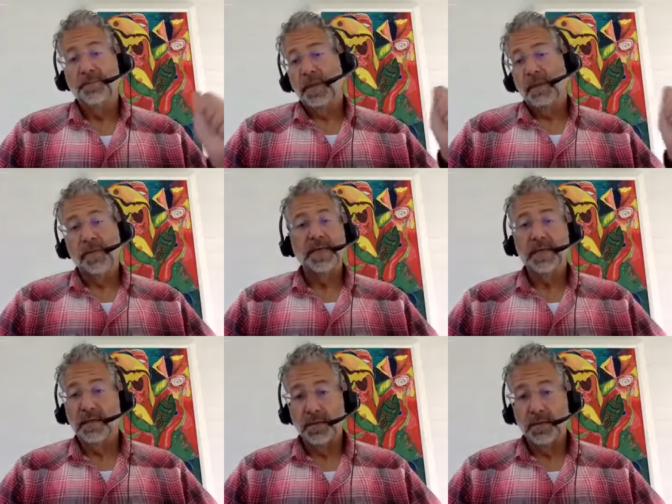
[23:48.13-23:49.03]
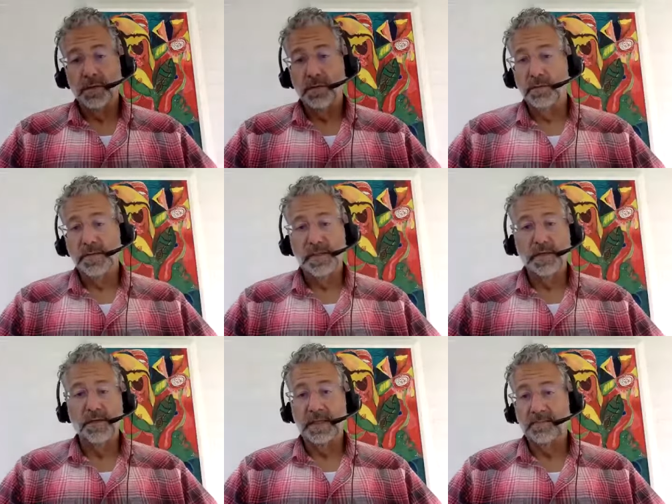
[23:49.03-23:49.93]
raise our own
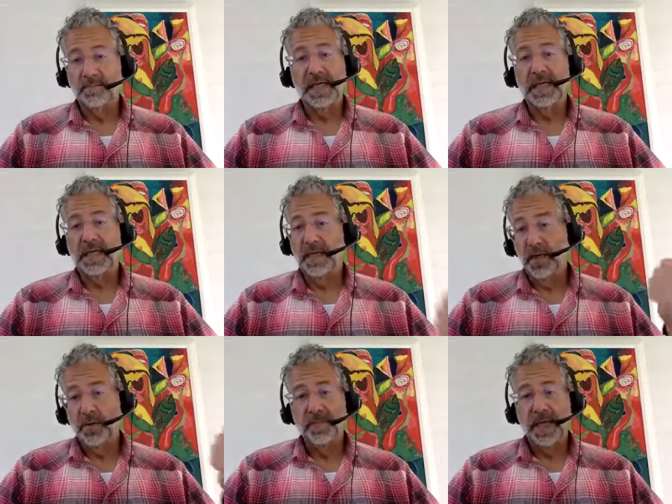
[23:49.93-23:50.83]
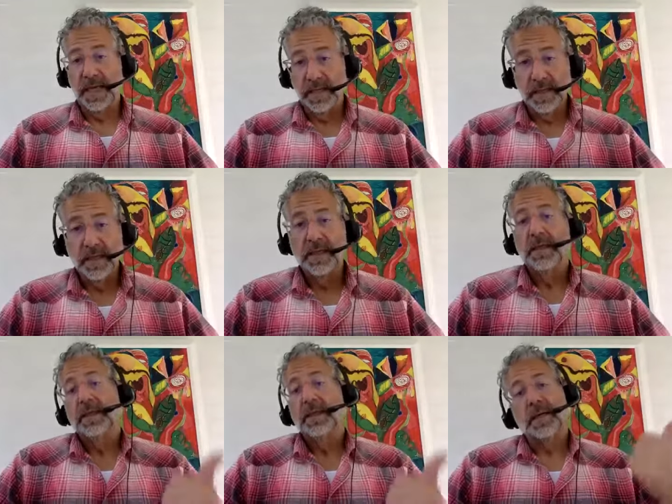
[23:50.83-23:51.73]
Series B and go big,
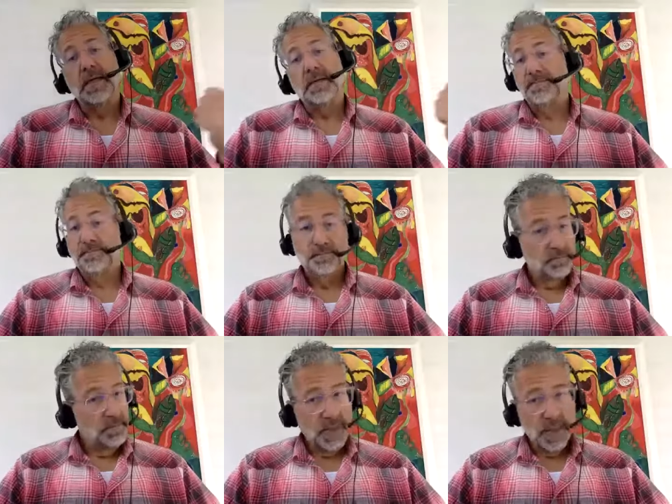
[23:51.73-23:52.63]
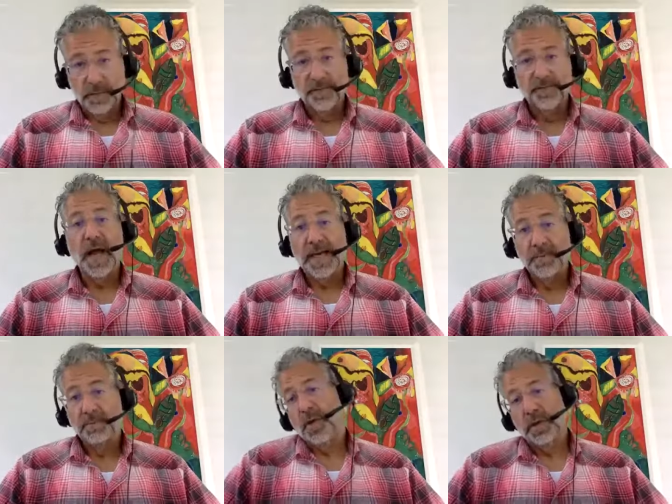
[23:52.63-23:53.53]
um, you know find
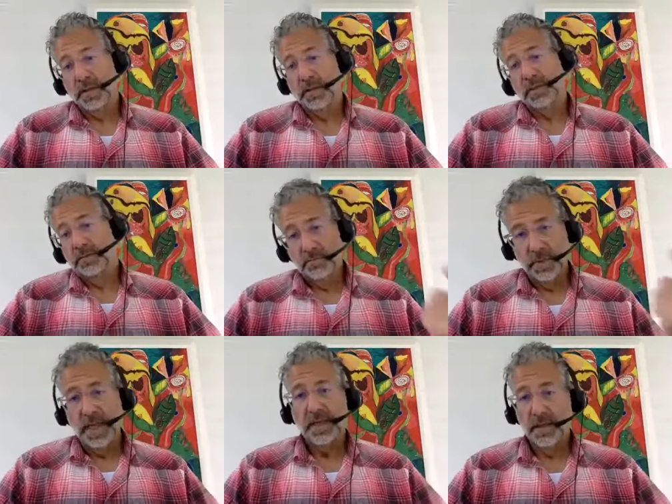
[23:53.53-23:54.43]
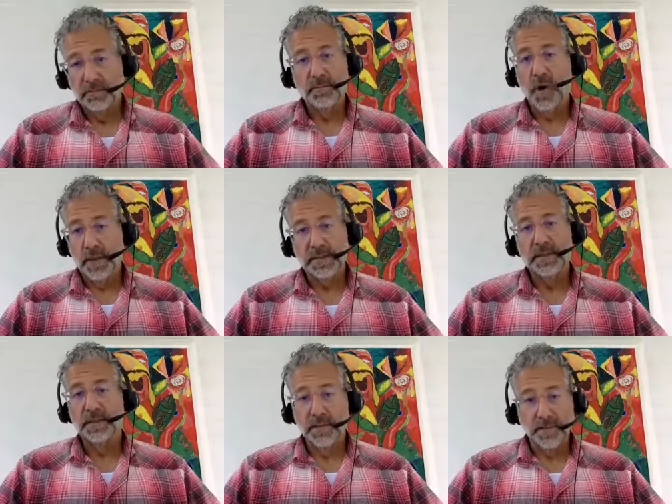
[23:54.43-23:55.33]
a partner like
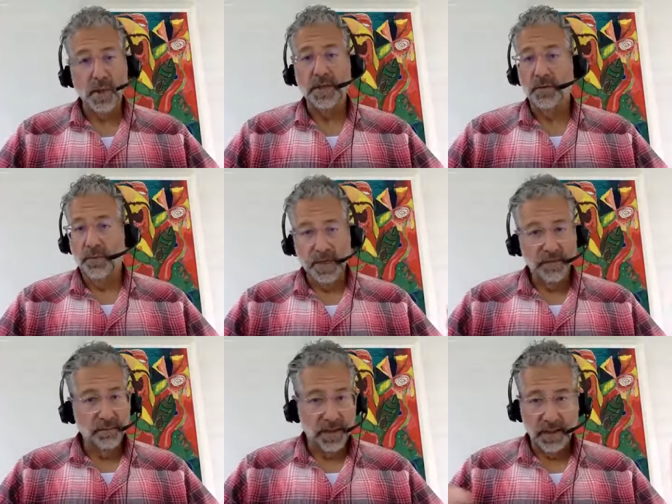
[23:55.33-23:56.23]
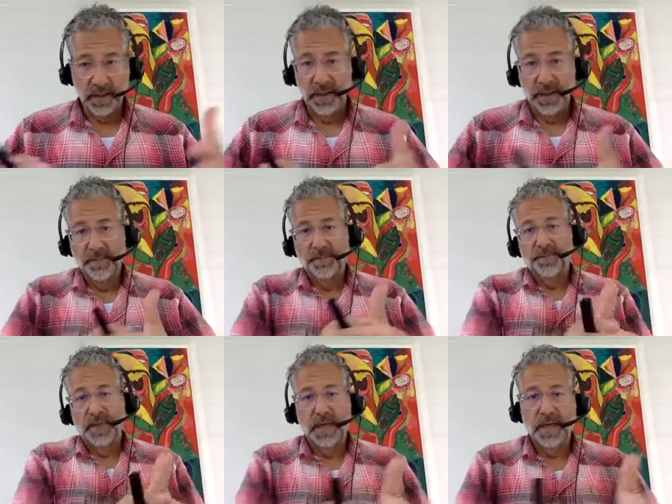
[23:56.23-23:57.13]
Carson to partner with within a um,
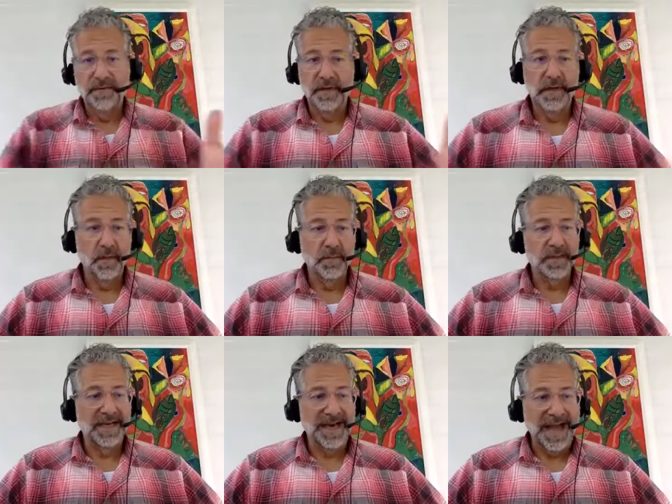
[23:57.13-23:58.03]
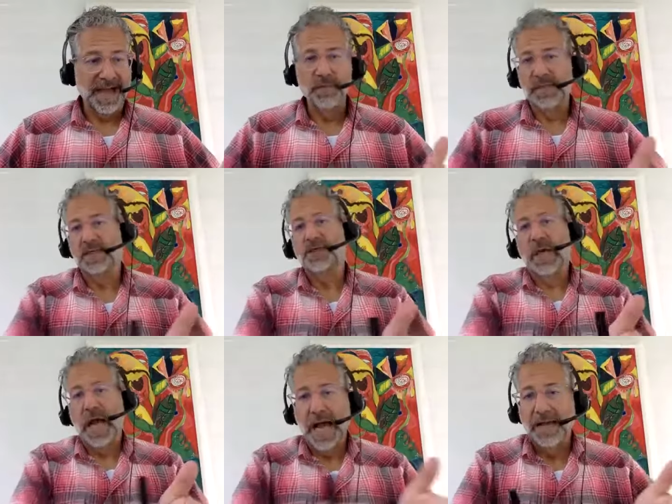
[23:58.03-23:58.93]
kind of a, almost an acquisition
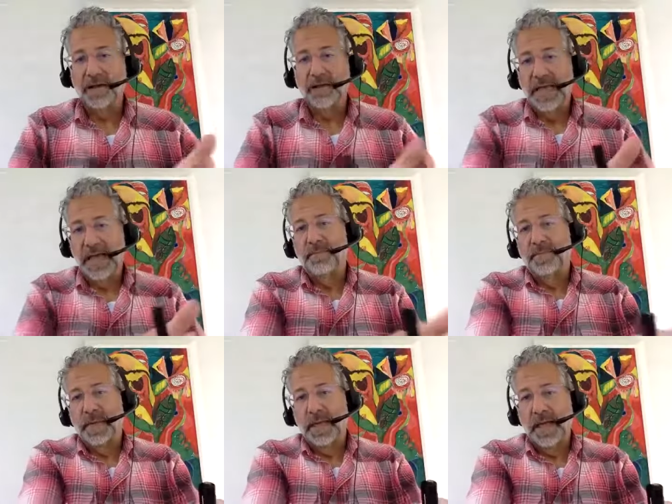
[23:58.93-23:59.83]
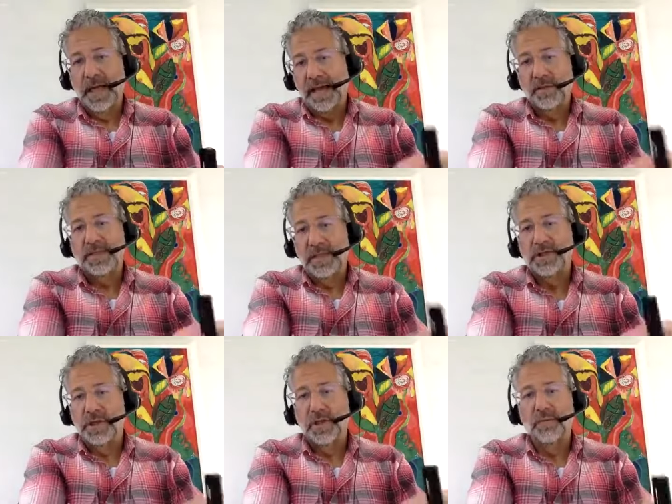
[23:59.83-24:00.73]
hire type uh,
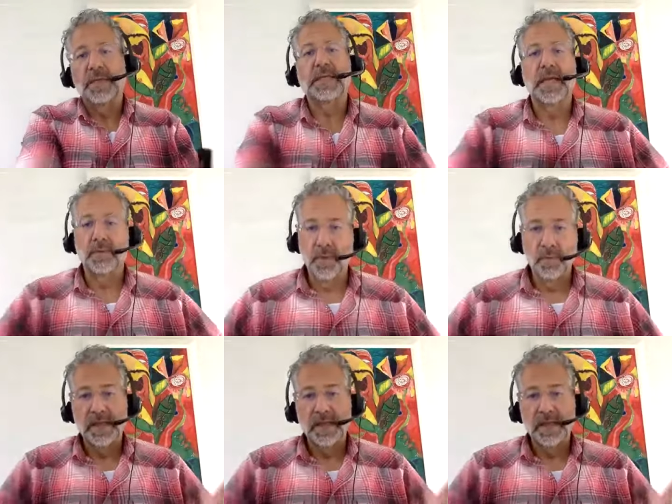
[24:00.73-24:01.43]
acquisition that we did where we